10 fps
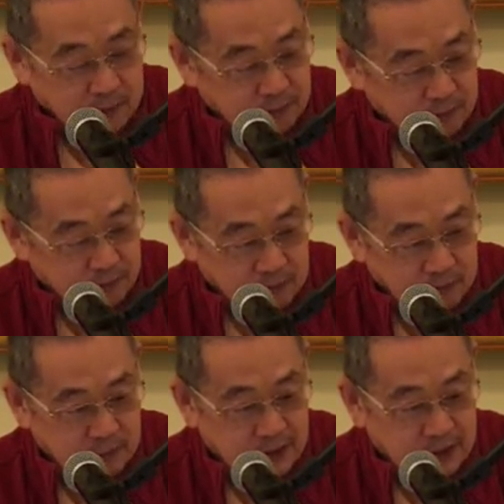Making
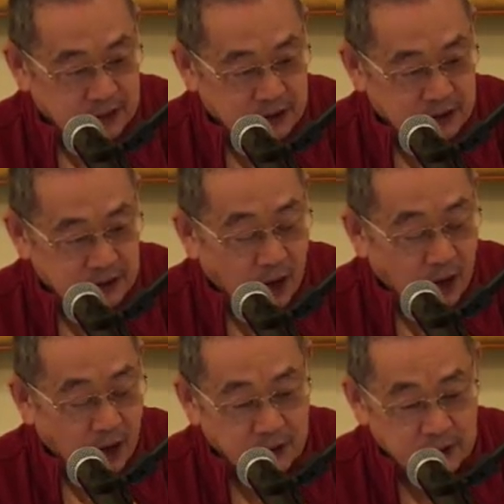sure dharma is
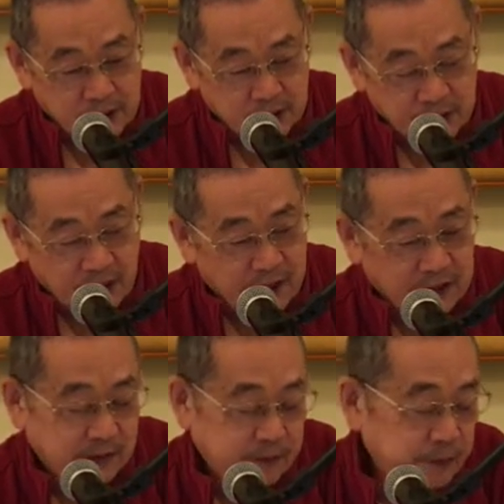intact.
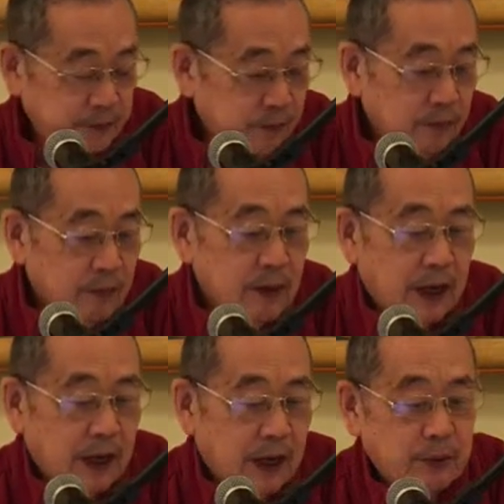And then we
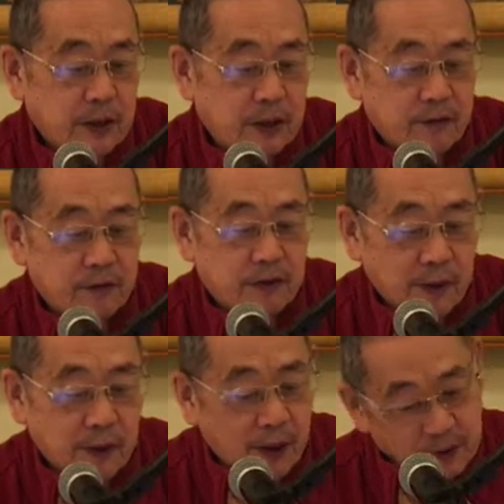have the
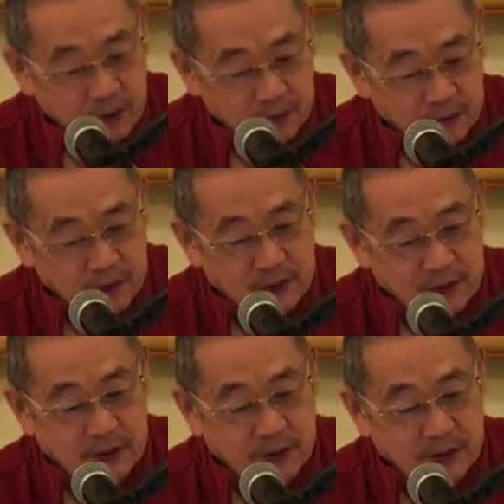brahmana. The
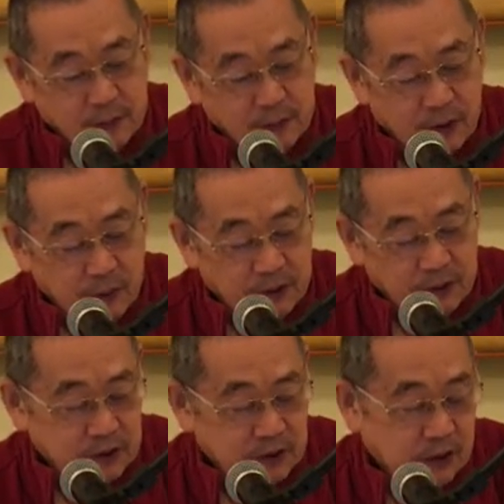brahmanas
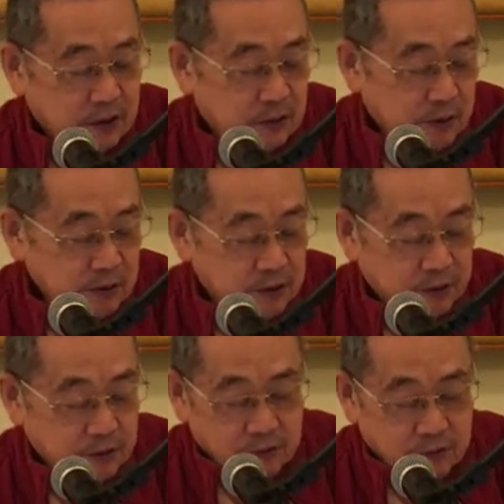are also
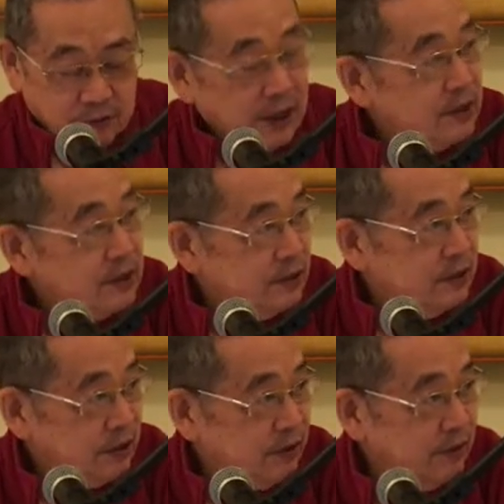grihasthas in general.
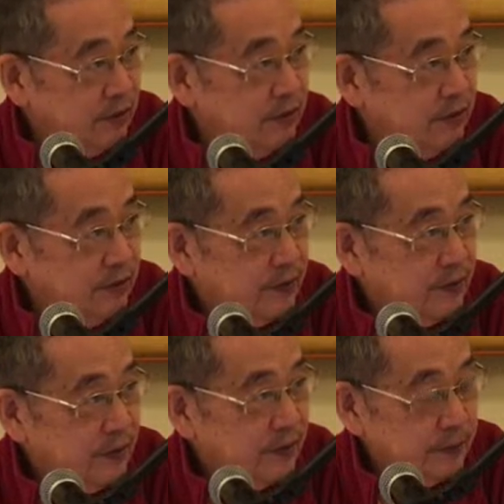
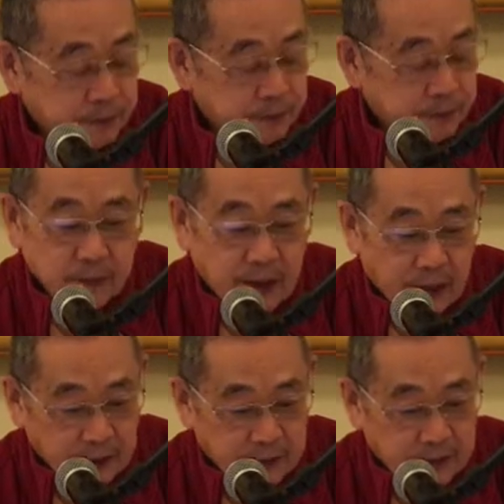
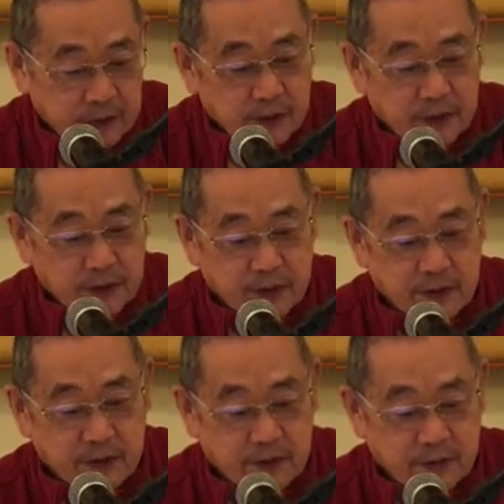
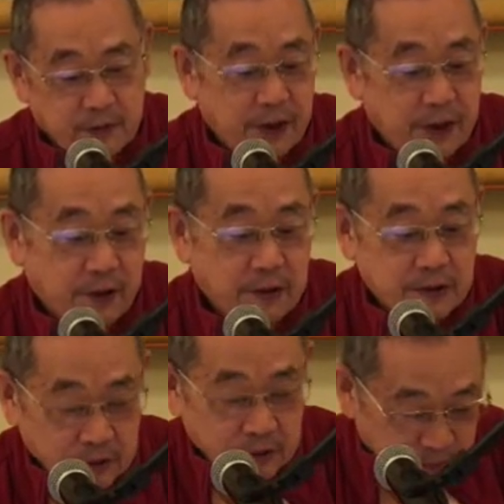They also
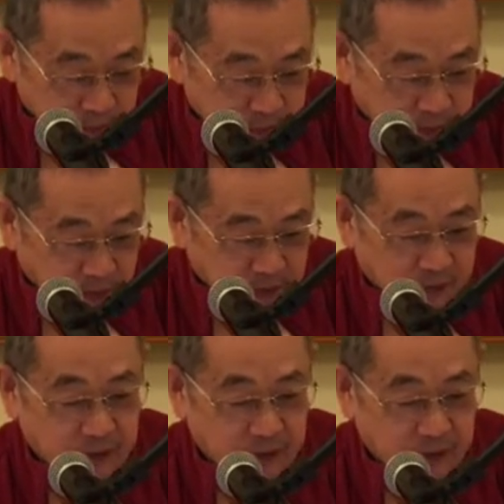support their family.